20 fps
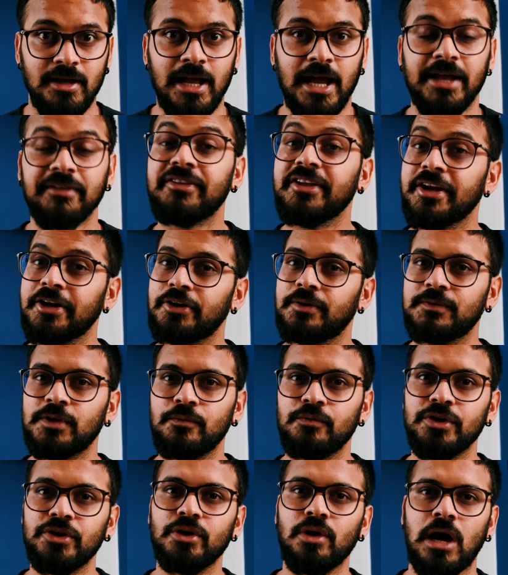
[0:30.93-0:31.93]
At the end of the
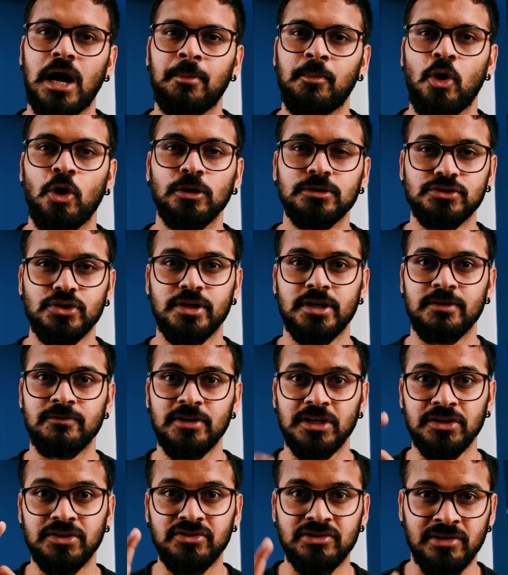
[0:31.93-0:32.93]
video, I'm also
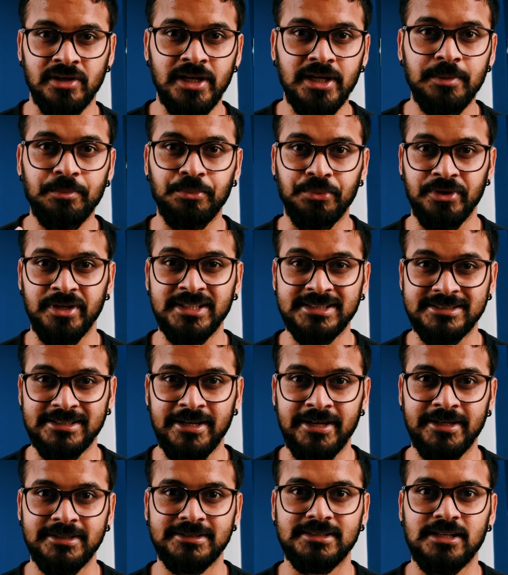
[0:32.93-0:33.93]
giving 3
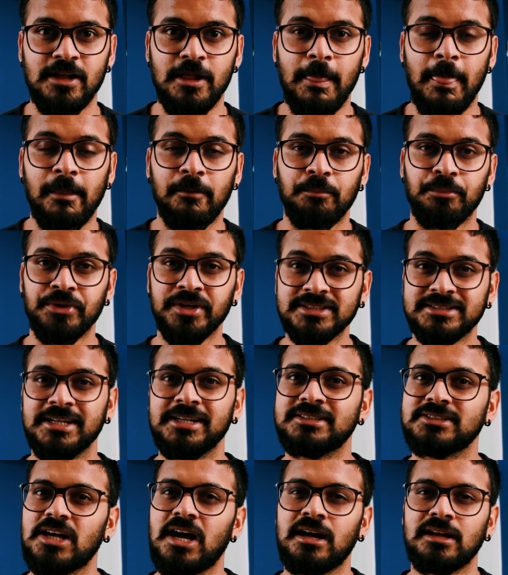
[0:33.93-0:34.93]
presets.
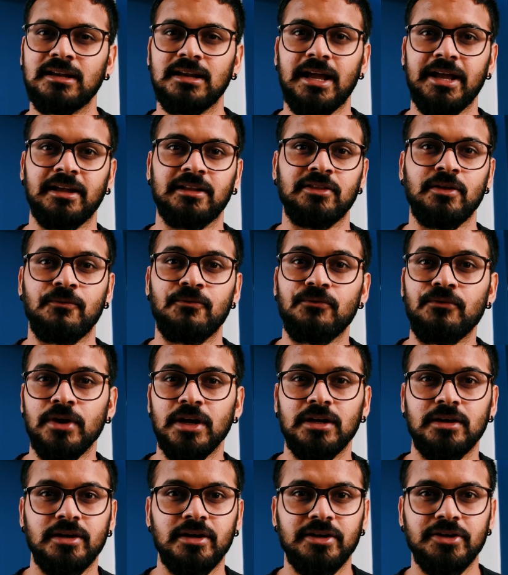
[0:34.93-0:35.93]
Presets are like the
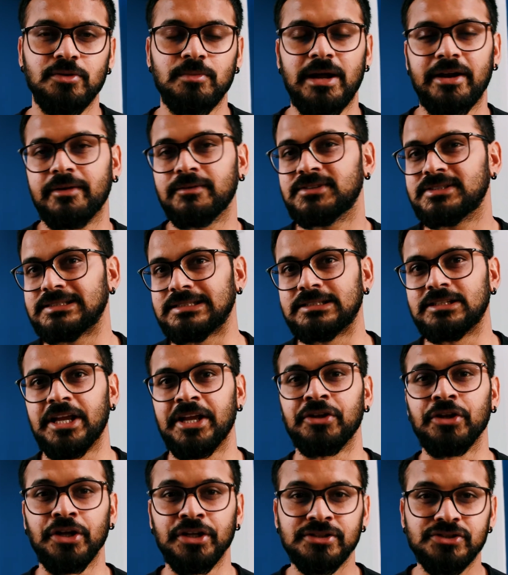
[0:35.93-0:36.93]
filter you might have seen
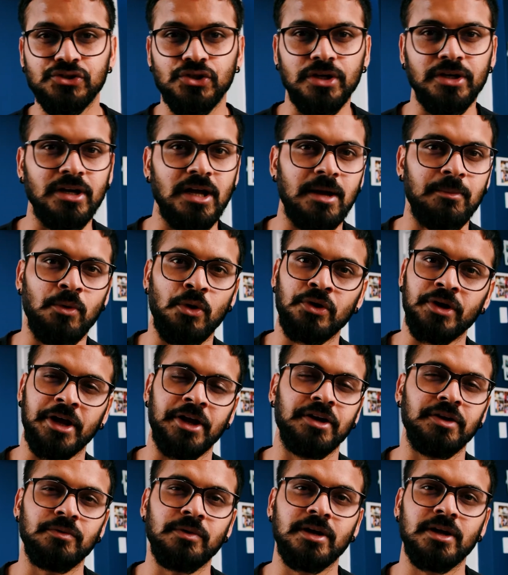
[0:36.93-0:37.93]
in Instagram or
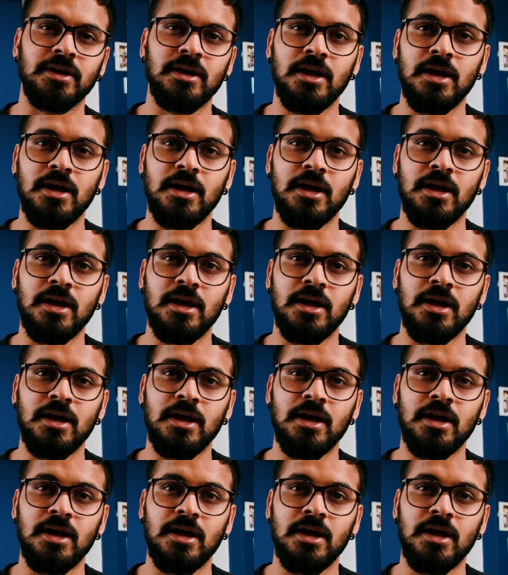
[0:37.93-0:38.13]
anywhere,